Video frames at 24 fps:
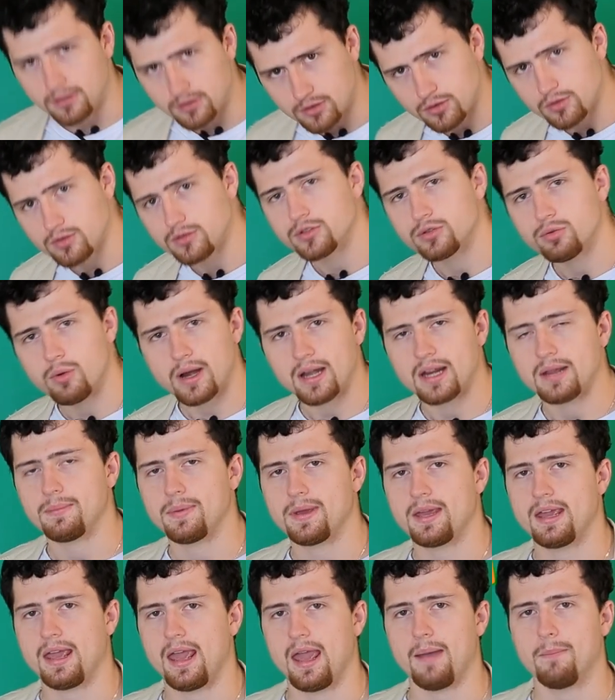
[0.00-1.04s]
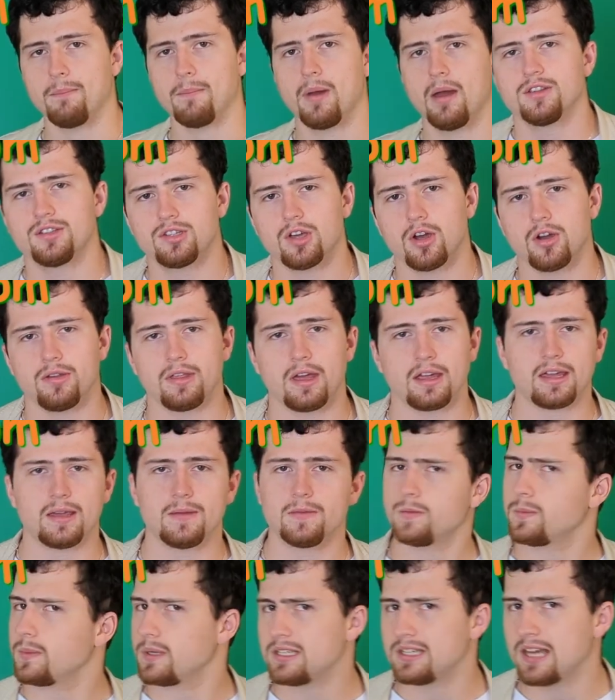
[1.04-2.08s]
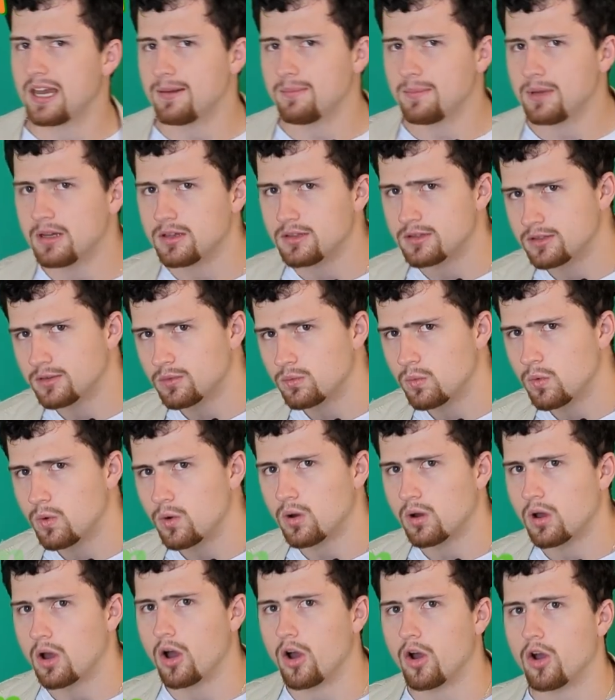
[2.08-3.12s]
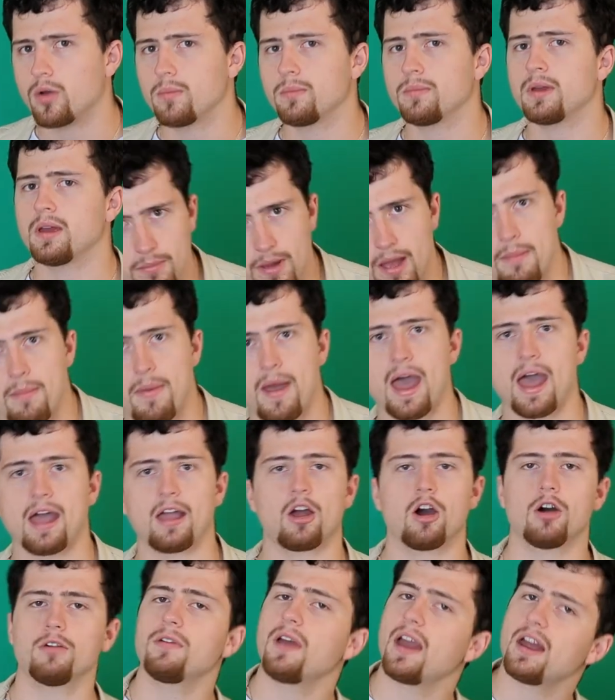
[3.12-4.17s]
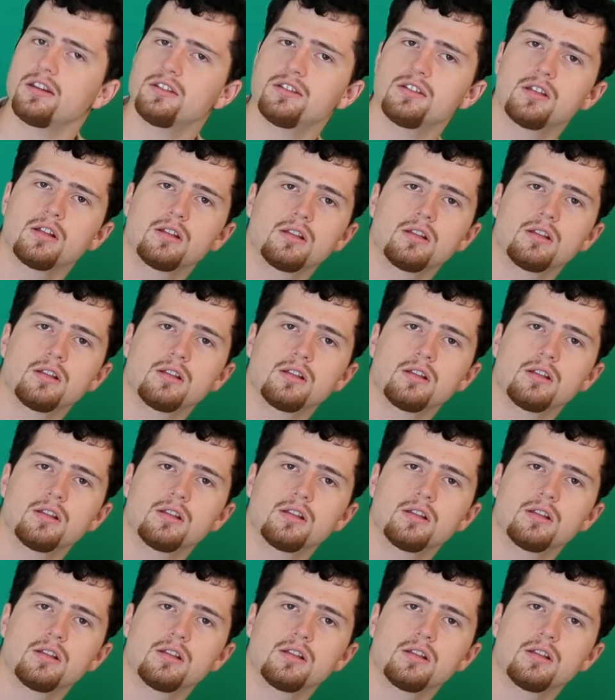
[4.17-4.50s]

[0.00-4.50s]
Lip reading: 2:20 p.m. So that gives me 10 minutes to walk home, drop my bag off, head to the